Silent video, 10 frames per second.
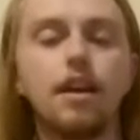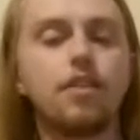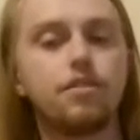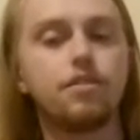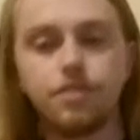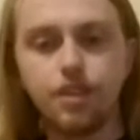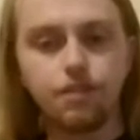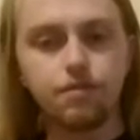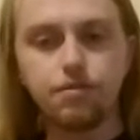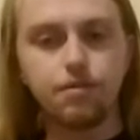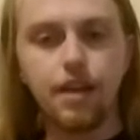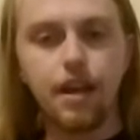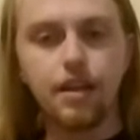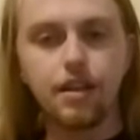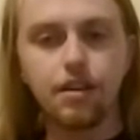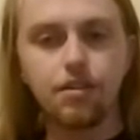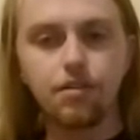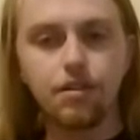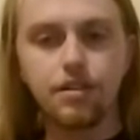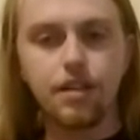And the difference between hating and
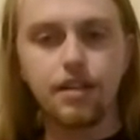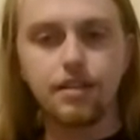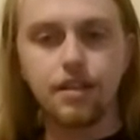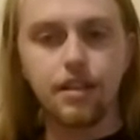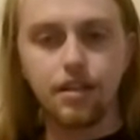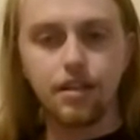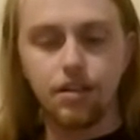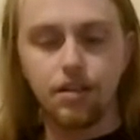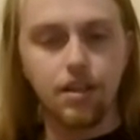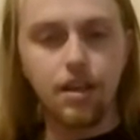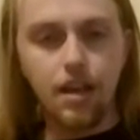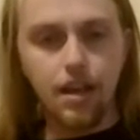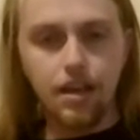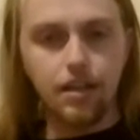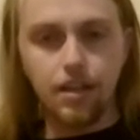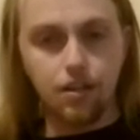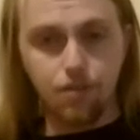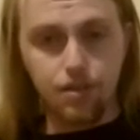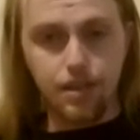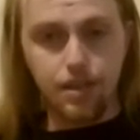criticizing, and like hating and
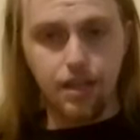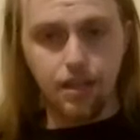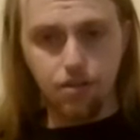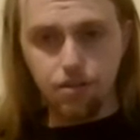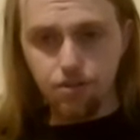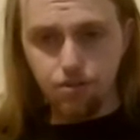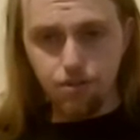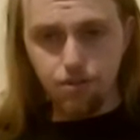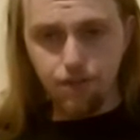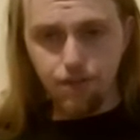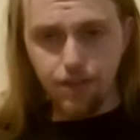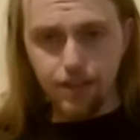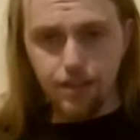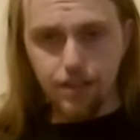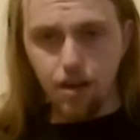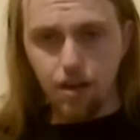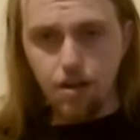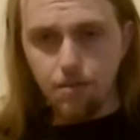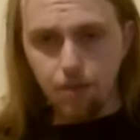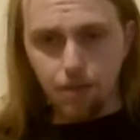critiquing, there's two different things there.
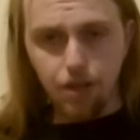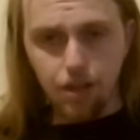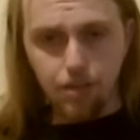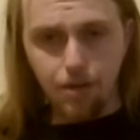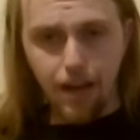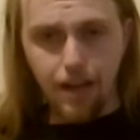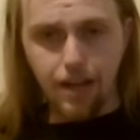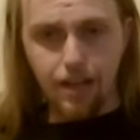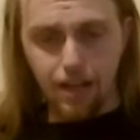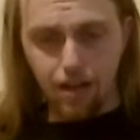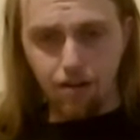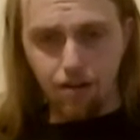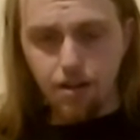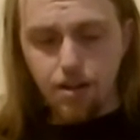But I'm talking about hating here.